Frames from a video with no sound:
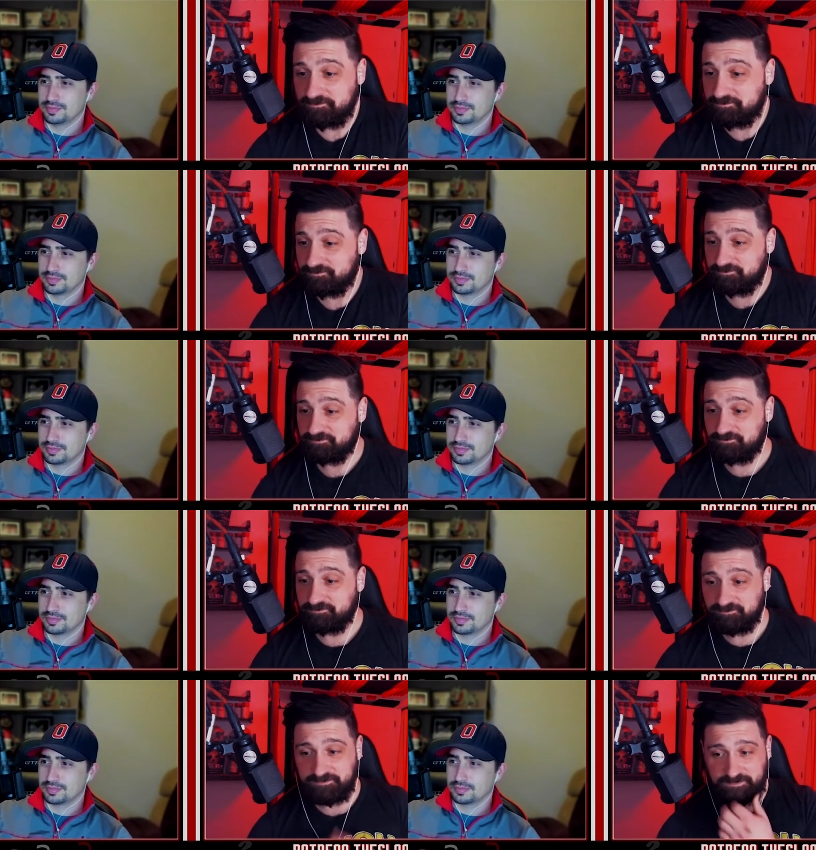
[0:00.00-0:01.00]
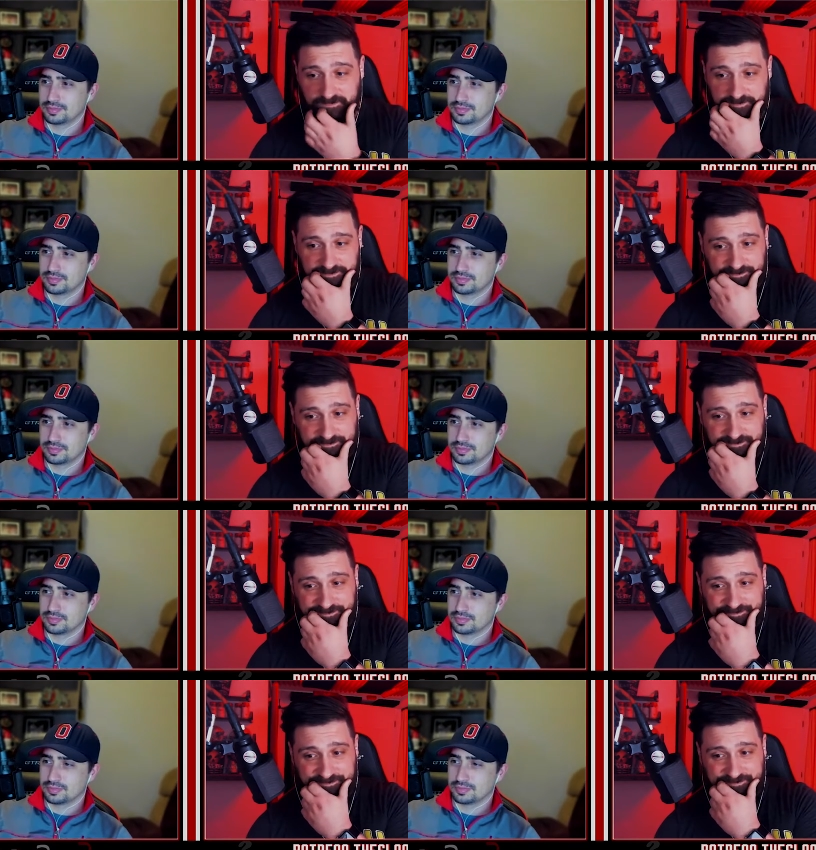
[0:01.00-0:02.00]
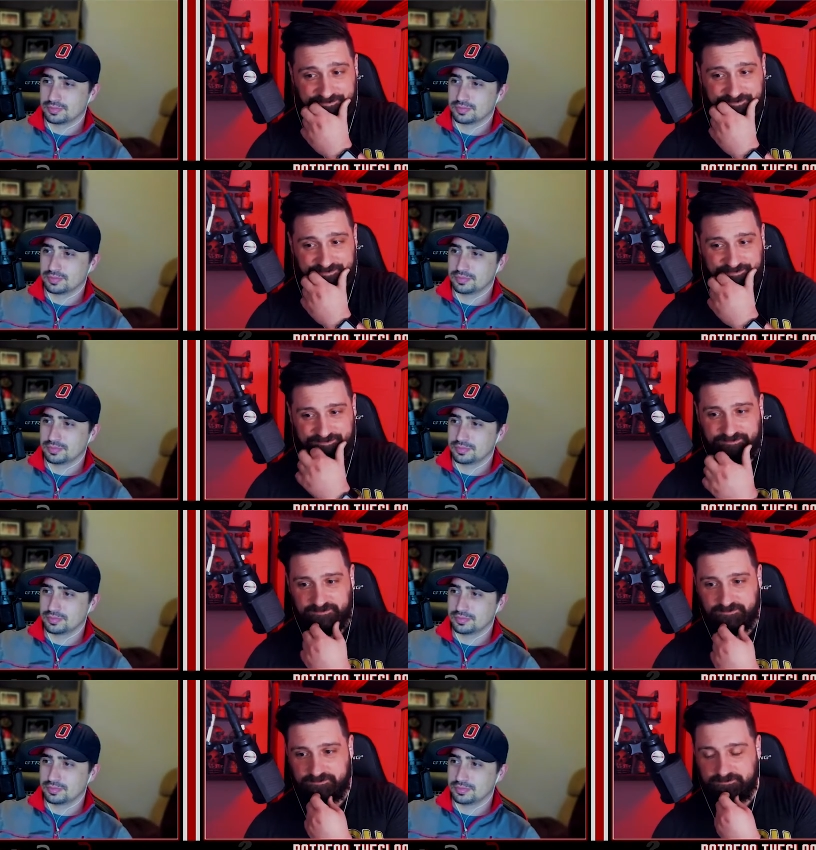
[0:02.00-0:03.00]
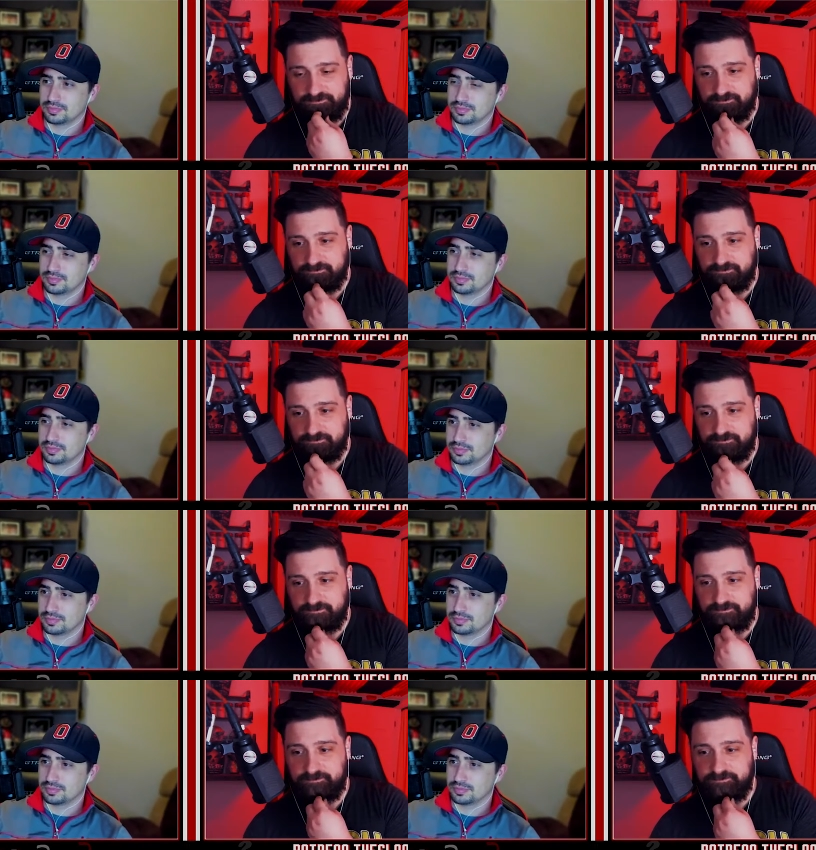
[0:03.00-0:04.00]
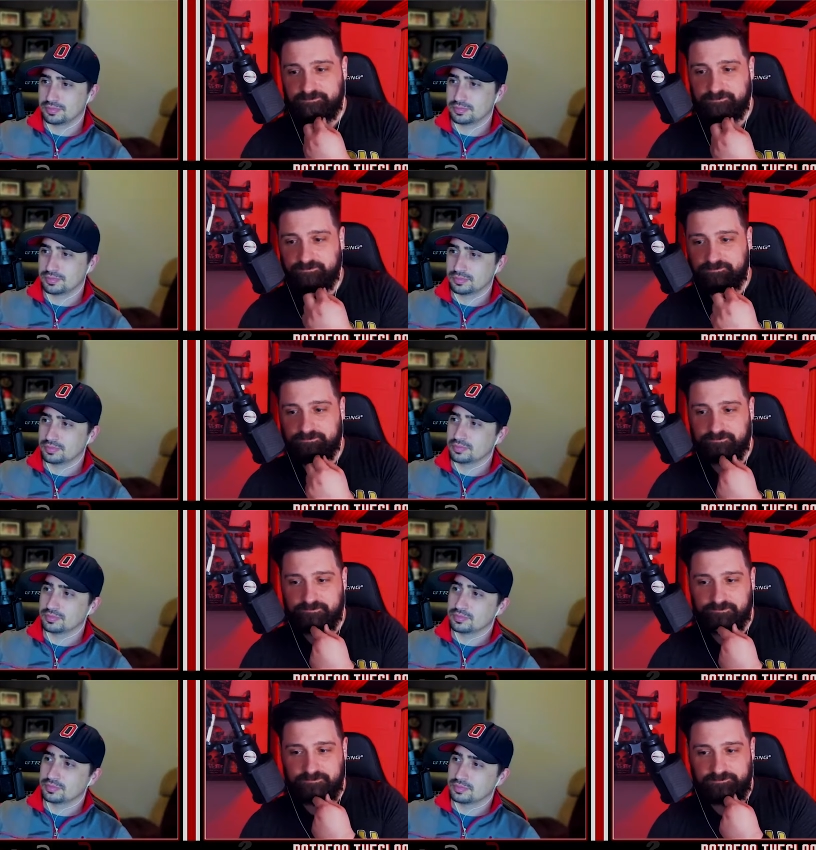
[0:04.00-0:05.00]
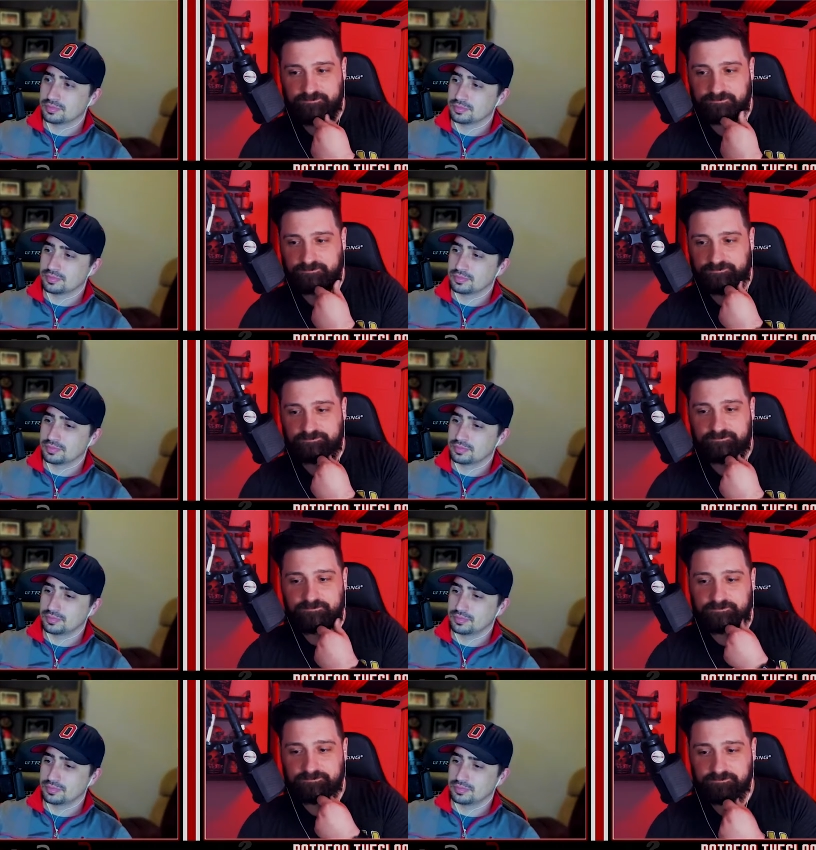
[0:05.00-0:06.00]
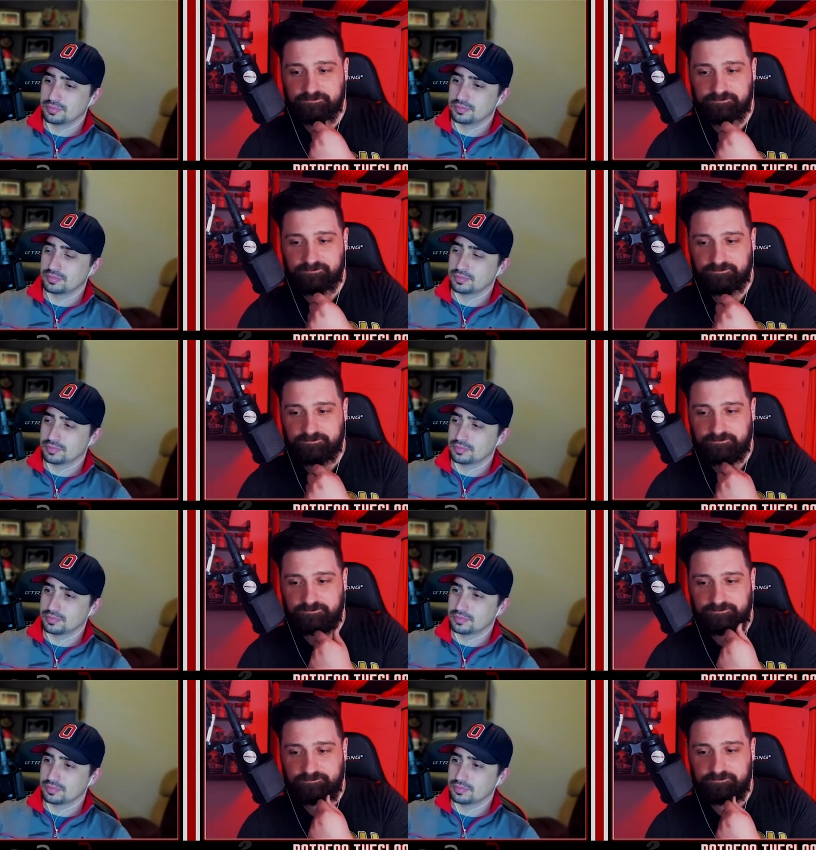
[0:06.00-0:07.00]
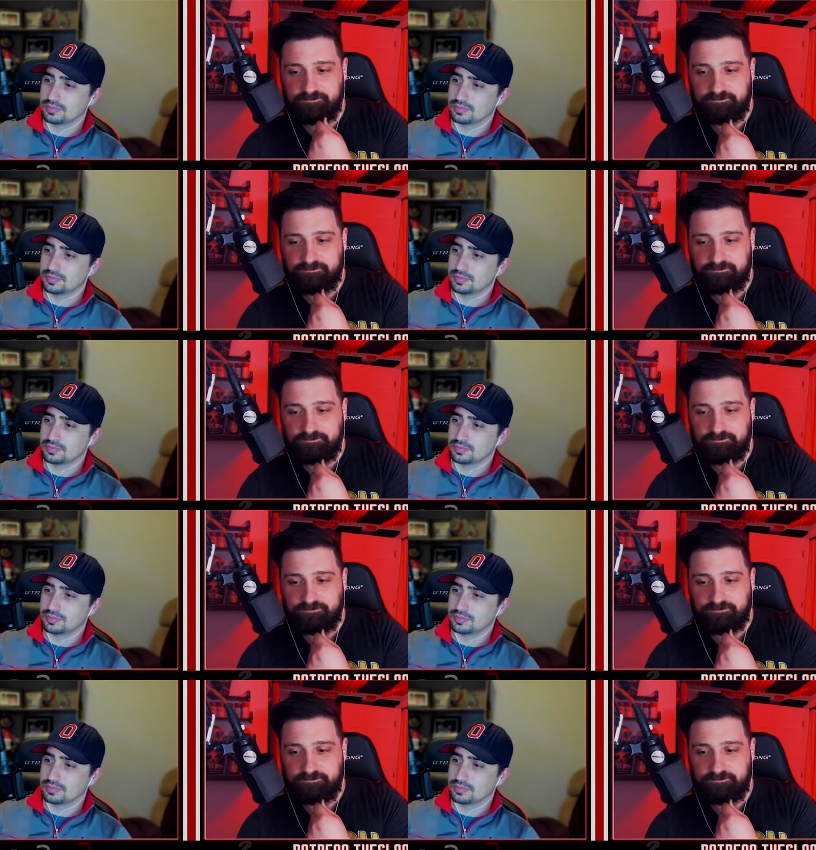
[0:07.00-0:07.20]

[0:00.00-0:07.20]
Nothing is said.